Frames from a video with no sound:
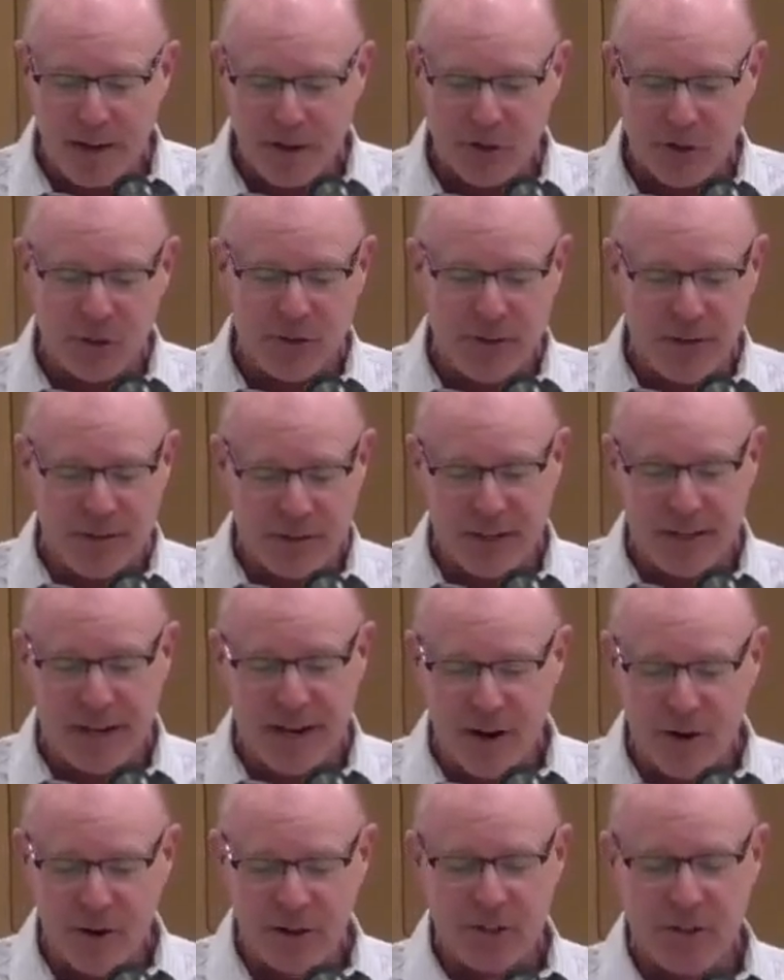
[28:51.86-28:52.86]
it so that the
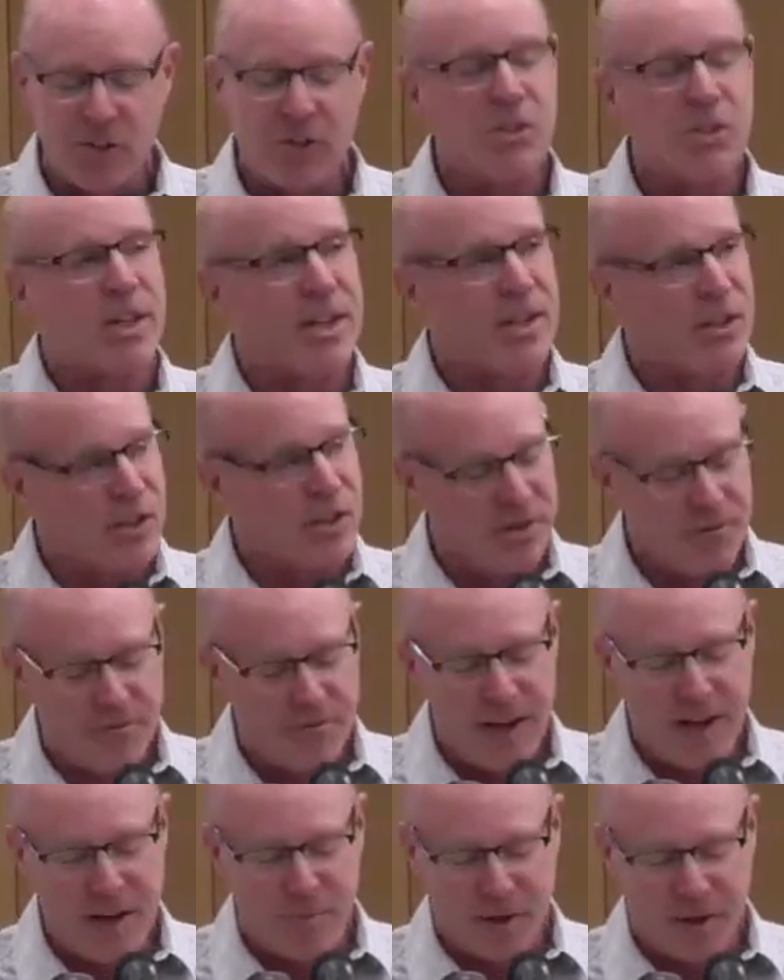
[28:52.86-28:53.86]
inheritance stays in the
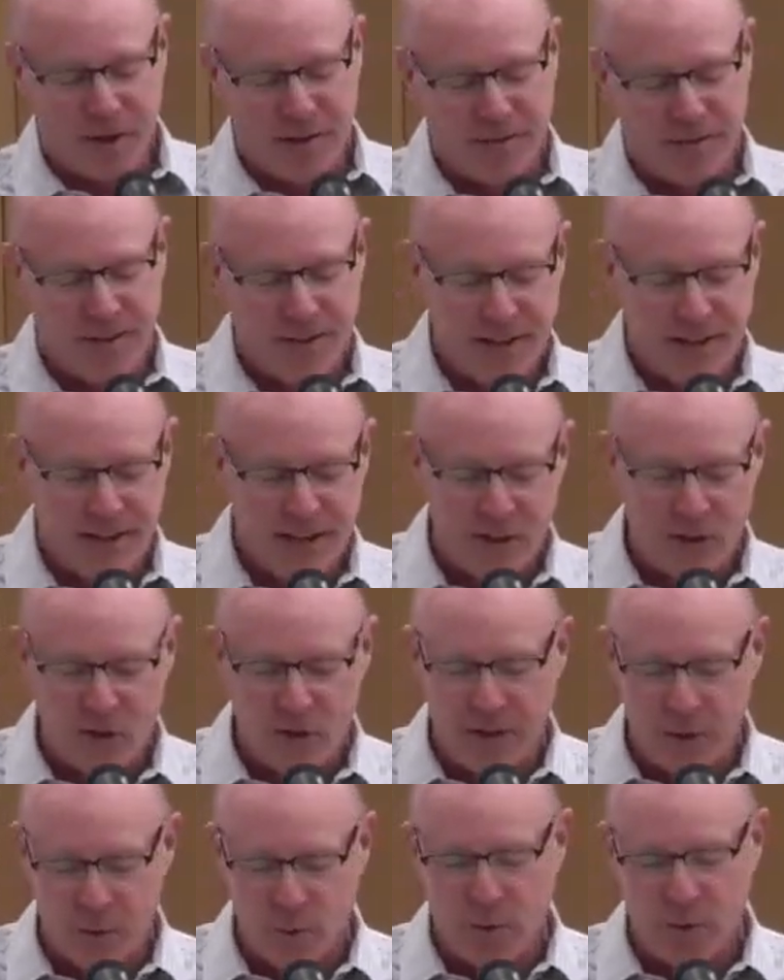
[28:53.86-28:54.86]
family, and
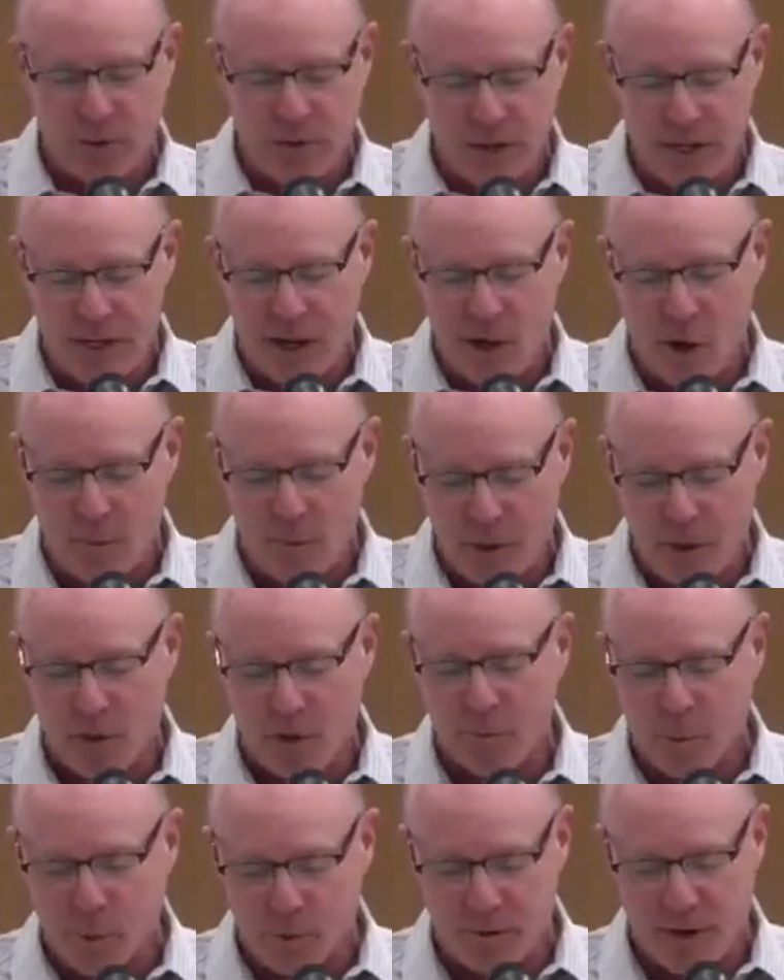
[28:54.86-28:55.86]
so that Ruth and Naomi
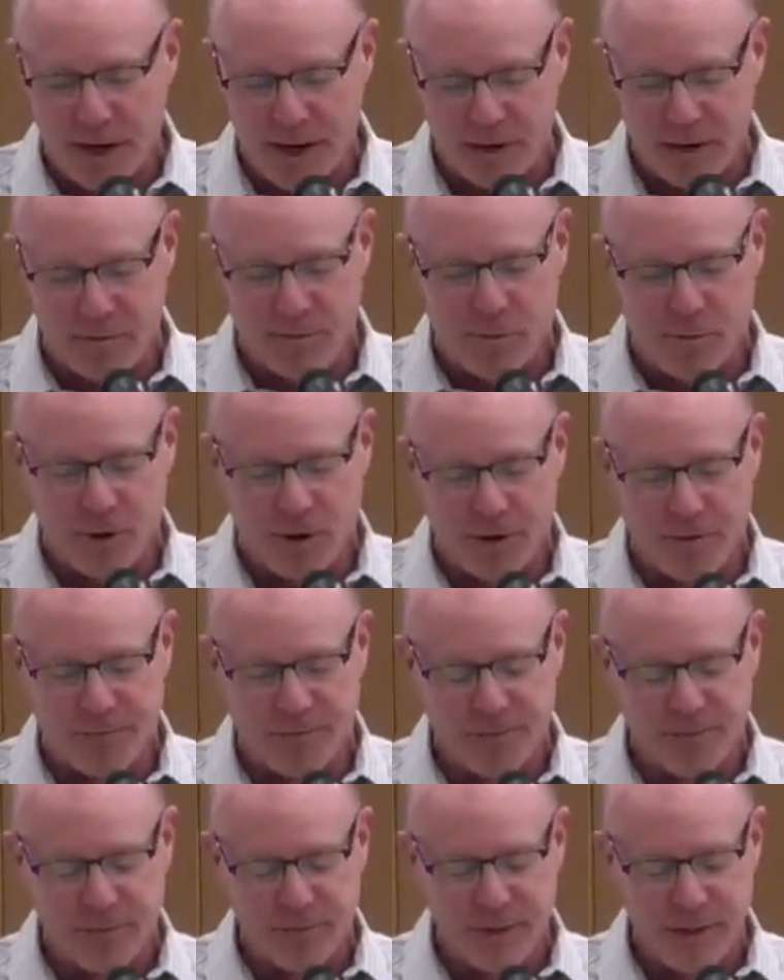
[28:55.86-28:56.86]
are provided for.
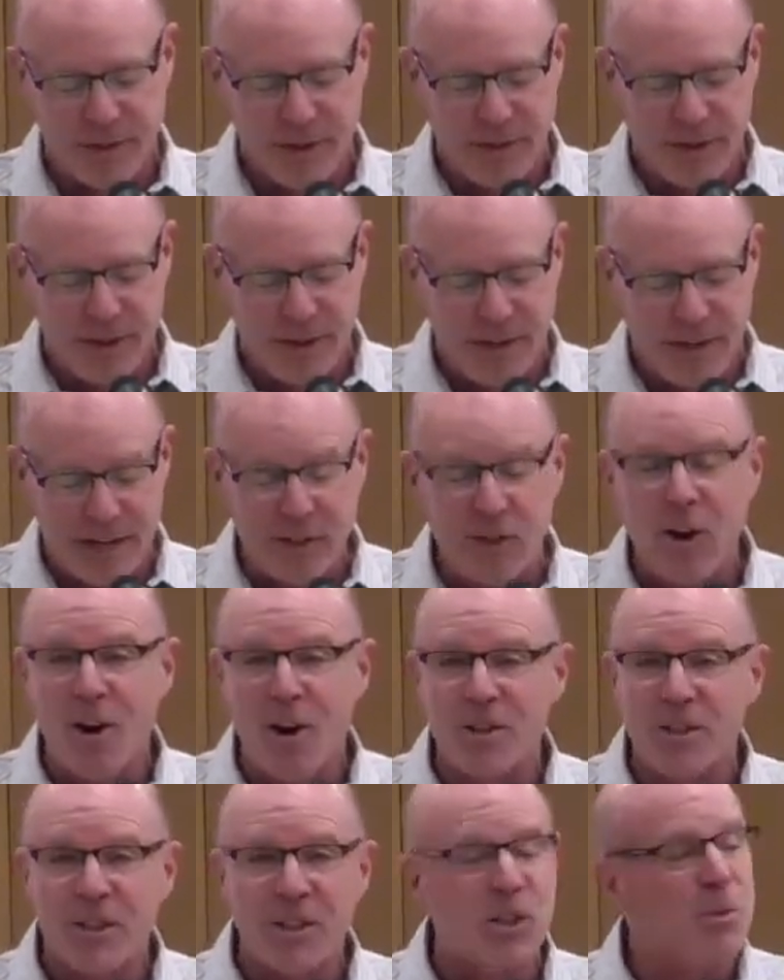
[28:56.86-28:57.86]
And to
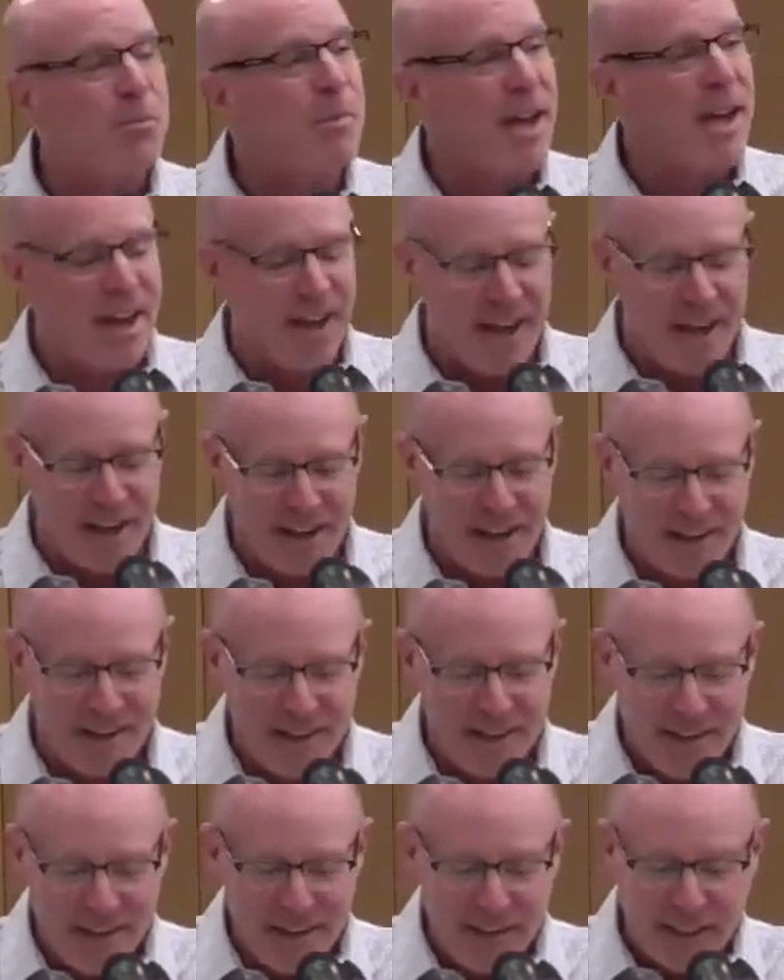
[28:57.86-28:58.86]
our dismay,
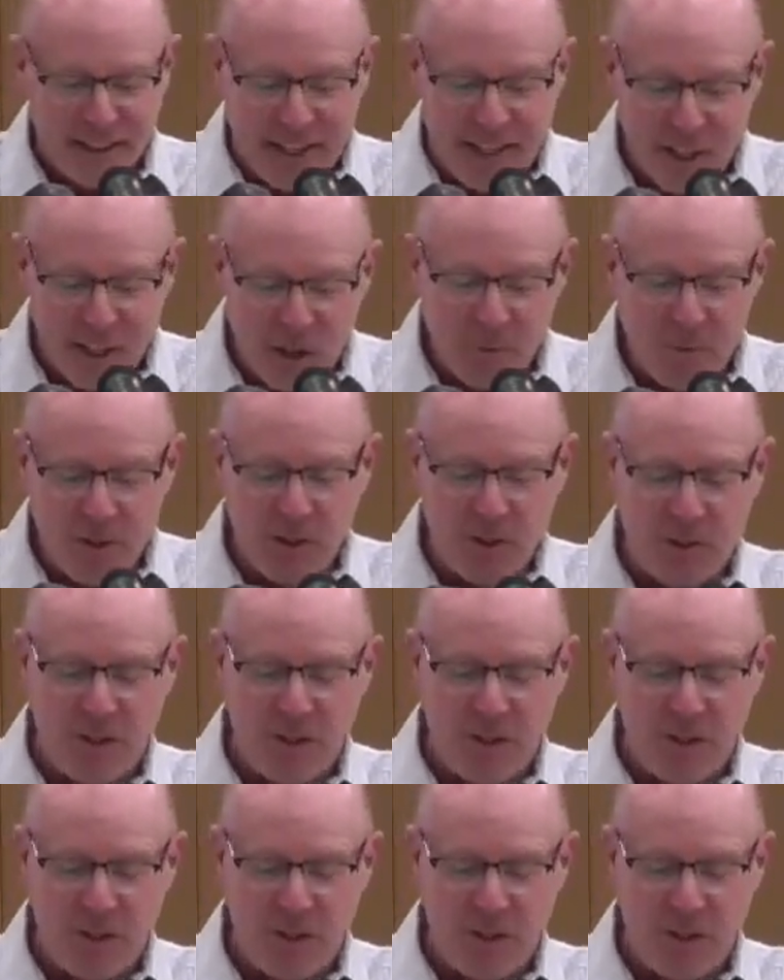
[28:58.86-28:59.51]
the kinsman